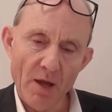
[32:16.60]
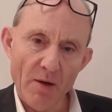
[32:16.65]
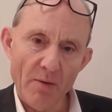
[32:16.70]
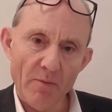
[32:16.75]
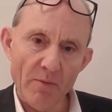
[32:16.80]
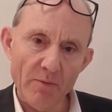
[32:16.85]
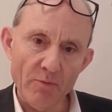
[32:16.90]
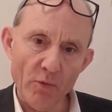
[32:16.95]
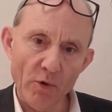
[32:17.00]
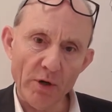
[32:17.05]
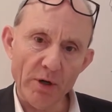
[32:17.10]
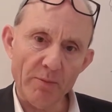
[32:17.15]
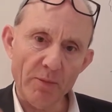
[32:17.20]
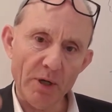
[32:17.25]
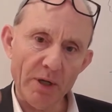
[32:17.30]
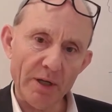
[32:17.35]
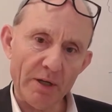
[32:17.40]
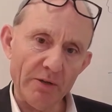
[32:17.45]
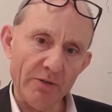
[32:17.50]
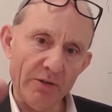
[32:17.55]
water
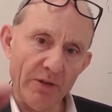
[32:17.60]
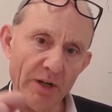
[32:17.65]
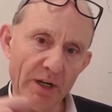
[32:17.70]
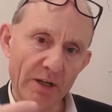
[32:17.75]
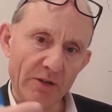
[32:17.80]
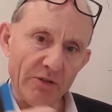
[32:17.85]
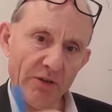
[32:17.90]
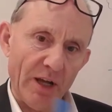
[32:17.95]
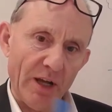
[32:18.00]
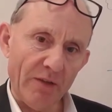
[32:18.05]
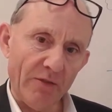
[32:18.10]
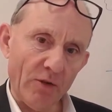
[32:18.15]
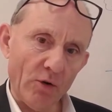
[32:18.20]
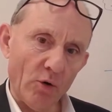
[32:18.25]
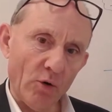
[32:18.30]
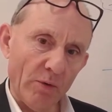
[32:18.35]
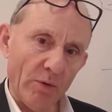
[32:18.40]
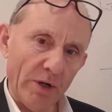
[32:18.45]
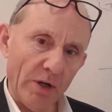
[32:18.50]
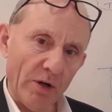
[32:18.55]
molecules that extend the whole
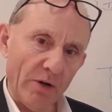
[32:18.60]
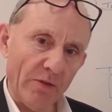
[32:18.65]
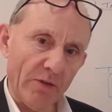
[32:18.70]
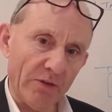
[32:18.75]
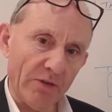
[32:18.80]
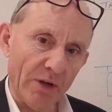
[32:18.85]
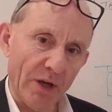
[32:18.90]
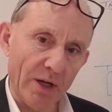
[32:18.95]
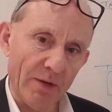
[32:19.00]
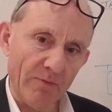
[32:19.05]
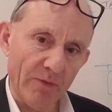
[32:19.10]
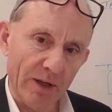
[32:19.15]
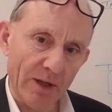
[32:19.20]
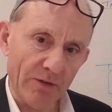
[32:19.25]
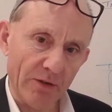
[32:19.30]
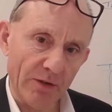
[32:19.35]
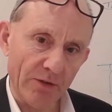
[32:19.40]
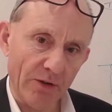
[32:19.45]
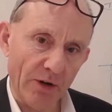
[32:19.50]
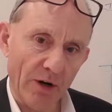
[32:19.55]
way down the xylem
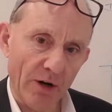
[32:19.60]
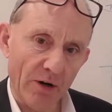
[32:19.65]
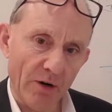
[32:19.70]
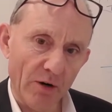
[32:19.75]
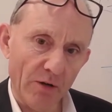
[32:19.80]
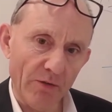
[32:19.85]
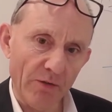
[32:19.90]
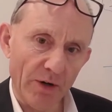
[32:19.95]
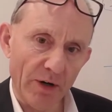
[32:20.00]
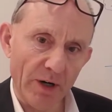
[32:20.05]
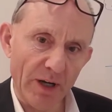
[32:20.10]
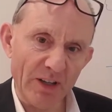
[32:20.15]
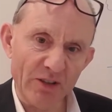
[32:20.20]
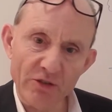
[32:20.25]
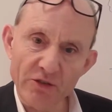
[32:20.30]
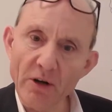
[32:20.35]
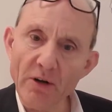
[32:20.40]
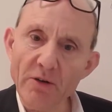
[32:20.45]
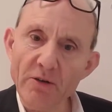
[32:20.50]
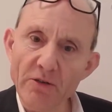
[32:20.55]
vessels are under a
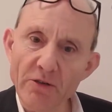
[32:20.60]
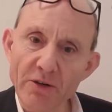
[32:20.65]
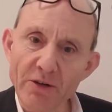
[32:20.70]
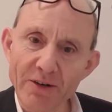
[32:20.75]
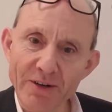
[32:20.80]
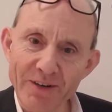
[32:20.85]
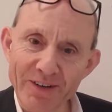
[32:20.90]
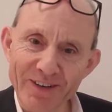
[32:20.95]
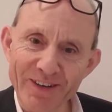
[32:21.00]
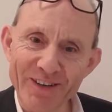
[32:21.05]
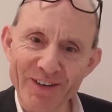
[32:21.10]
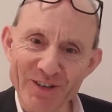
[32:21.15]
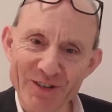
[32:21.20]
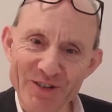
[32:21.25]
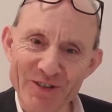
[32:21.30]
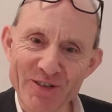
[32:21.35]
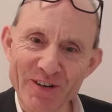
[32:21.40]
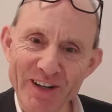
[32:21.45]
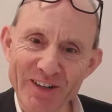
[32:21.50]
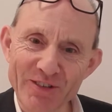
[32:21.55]
suction or
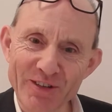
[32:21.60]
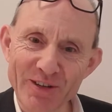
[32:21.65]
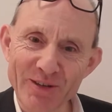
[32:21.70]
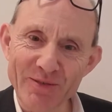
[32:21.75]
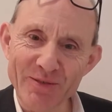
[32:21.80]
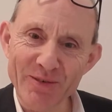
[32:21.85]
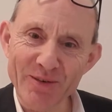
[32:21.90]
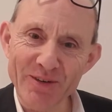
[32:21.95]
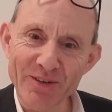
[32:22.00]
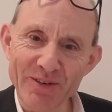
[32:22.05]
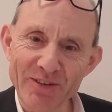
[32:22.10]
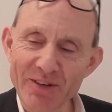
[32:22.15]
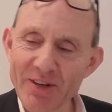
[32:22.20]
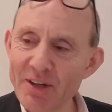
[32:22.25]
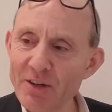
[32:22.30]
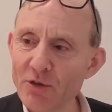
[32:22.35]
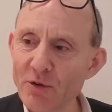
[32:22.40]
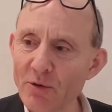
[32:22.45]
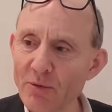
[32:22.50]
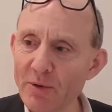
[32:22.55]
stretching force.
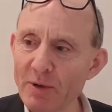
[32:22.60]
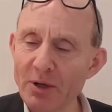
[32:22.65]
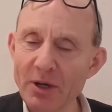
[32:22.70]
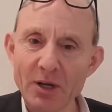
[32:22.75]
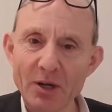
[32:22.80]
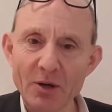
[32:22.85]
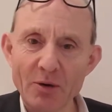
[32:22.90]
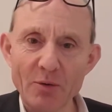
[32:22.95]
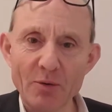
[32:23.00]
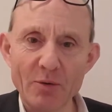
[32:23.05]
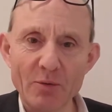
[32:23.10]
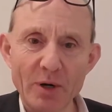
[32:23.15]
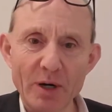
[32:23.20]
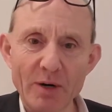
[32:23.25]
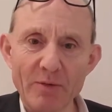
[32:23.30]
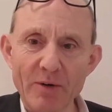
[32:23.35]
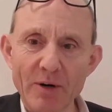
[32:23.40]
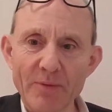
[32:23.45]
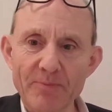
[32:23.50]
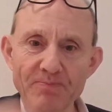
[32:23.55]
So
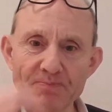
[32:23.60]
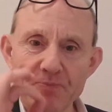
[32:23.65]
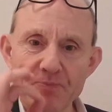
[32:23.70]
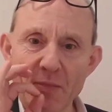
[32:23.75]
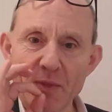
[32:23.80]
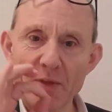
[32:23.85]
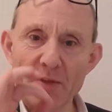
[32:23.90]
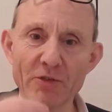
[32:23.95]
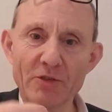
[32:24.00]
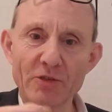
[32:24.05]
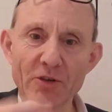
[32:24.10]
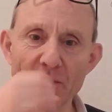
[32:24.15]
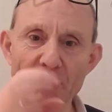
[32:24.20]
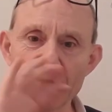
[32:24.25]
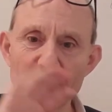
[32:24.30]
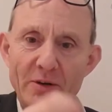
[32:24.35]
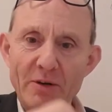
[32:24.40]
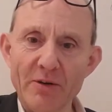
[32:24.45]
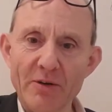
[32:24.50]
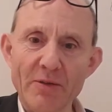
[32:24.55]
whenever the
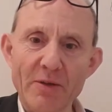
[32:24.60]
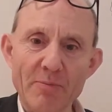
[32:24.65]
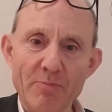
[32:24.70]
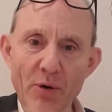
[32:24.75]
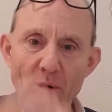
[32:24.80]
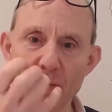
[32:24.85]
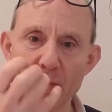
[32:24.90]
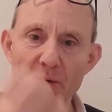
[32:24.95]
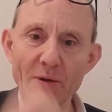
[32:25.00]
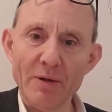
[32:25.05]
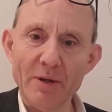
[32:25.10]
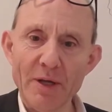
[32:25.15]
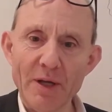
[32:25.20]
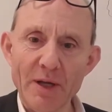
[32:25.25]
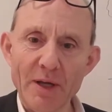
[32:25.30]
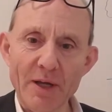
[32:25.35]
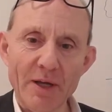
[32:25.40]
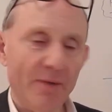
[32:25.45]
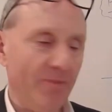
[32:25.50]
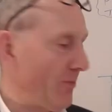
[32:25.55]
suction or the pull,
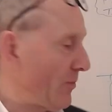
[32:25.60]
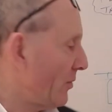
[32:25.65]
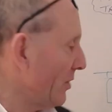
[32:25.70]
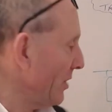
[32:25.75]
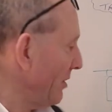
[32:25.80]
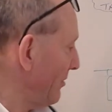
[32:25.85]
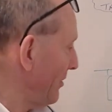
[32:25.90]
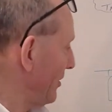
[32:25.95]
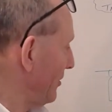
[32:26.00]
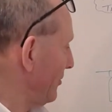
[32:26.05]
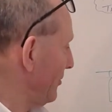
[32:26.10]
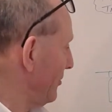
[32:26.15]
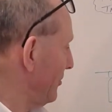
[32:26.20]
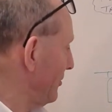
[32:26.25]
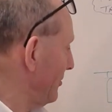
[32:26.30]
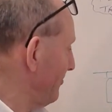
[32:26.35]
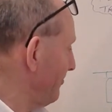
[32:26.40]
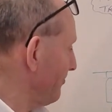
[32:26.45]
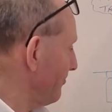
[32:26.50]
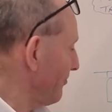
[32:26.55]
whenever this
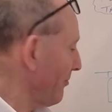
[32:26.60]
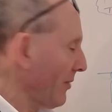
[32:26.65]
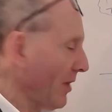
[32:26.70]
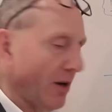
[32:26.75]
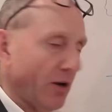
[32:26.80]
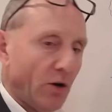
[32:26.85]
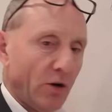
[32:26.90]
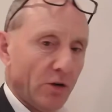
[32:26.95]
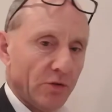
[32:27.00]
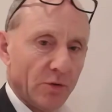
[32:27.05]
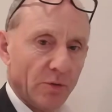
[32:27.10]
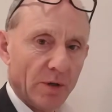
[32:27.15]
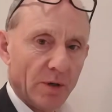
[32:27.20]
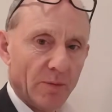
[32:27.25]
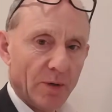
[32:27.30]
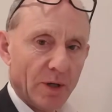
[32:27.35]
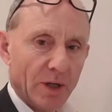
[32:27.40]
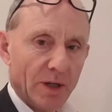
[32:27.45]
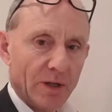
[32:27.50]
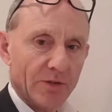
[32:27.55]
loss of water
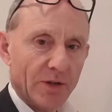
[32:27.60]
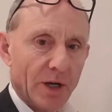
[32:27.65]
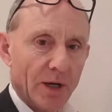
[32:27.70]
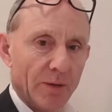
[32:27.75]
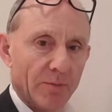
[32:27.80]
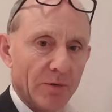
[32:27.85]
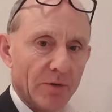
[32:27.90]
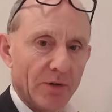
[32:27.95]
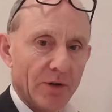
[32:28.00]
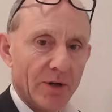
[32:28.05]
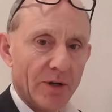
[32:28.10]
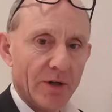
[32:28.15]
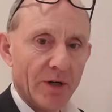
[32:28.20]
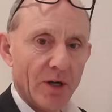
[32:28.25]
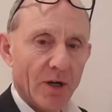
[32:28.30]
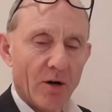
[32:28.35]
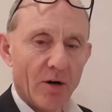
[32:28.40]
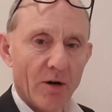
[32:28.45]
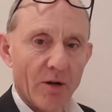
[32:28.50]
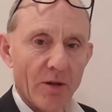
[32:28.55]
molecules happens here,
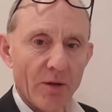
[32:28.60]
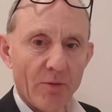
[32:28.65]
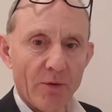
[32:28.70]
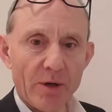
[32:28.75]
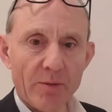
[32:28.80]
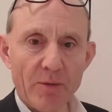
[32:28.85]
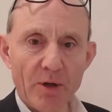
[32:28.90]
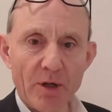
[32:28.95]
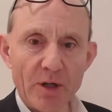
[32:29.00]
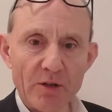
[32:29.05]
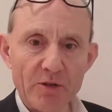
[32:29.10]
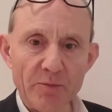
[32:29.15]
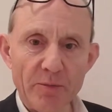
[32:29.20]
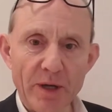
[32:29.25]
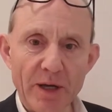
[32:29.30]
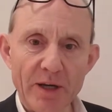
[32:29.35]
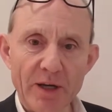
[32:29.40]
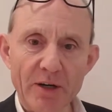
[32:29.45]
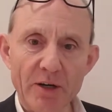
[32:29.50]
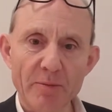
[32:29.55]
all the water molecules
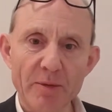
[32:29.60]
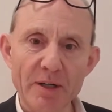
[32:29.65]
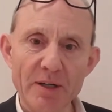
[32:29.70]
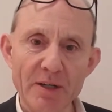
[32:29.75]
behind are